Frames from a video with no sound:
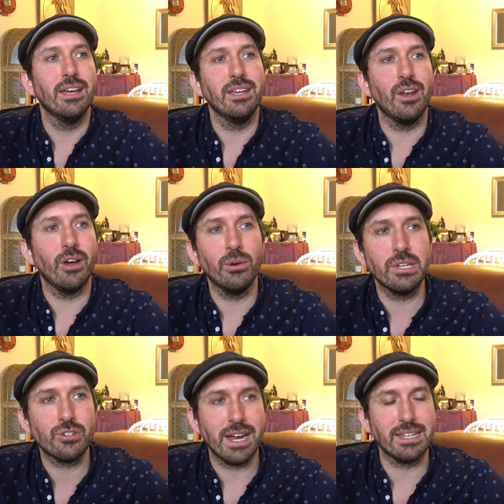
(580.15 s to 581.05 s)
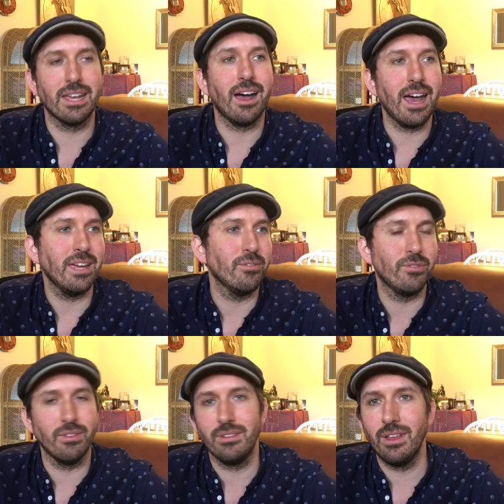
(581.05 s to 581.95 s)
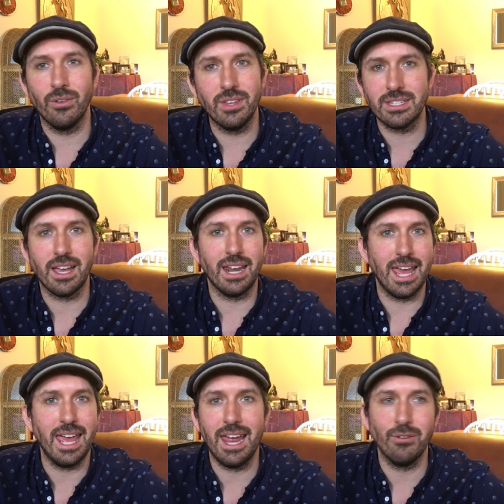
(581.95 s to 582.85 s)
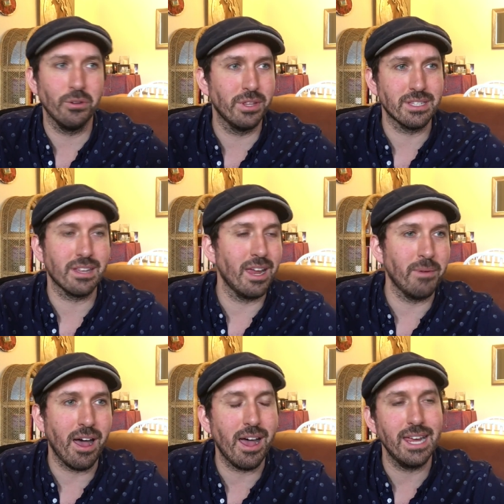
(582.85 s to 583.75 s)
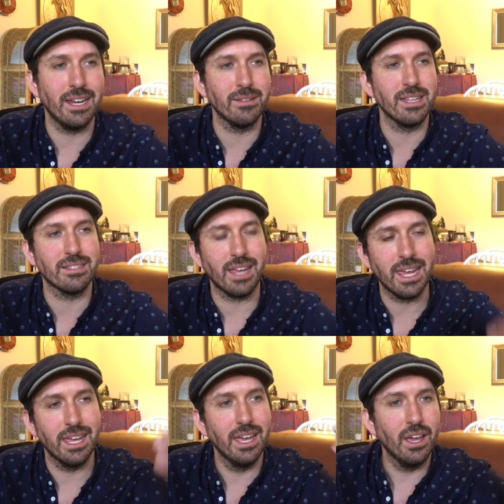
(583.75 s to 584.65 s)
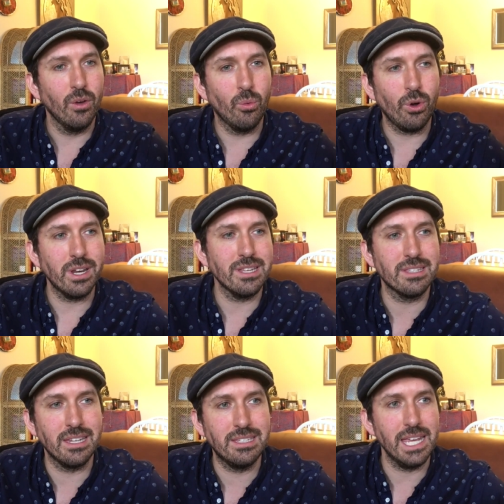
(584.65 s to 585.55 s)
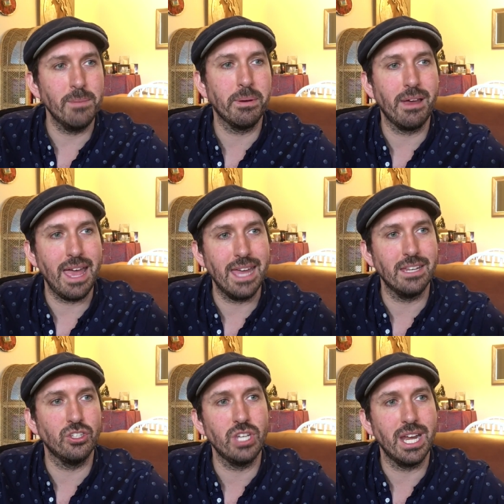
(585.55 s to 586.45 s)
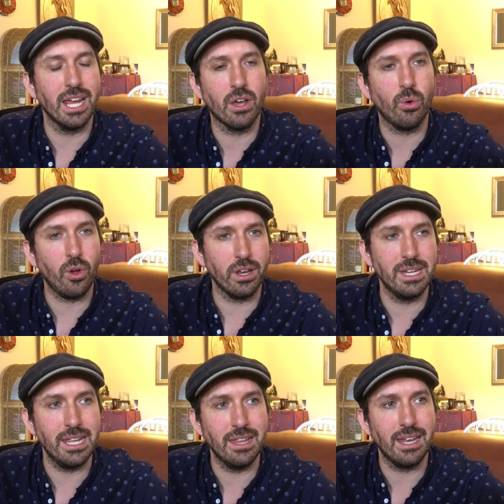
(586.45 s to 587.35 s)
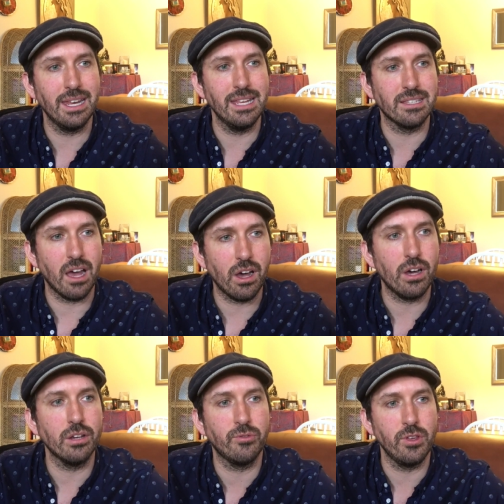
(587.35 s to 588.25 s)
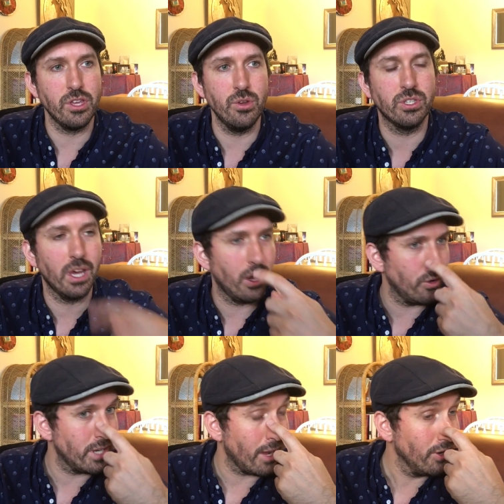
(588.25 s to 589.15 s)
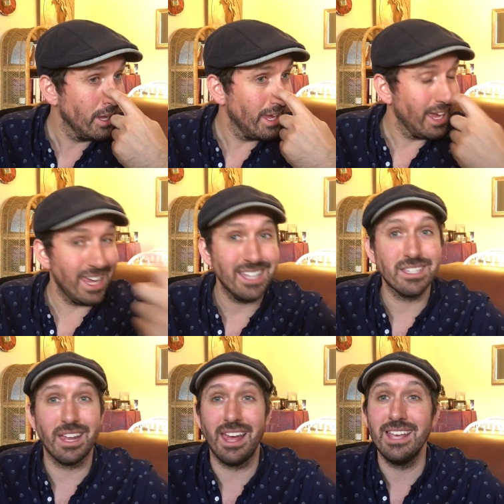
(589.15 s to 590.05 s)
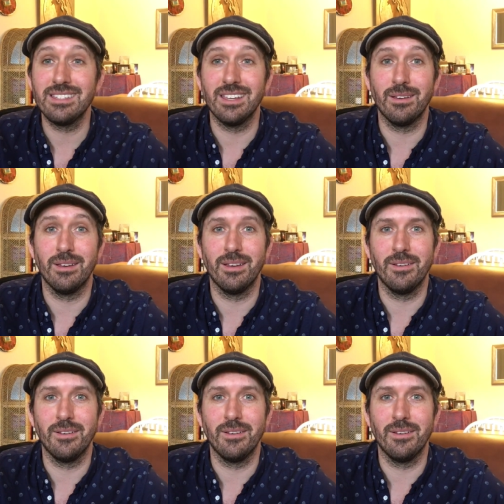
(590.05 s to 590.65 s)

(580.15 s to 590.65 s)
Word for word: you know, I always tracked a guy of, you know, this color hair or this kind of height. It's like, what is the deeper energetic quality that is hard for you to own? Now, here's the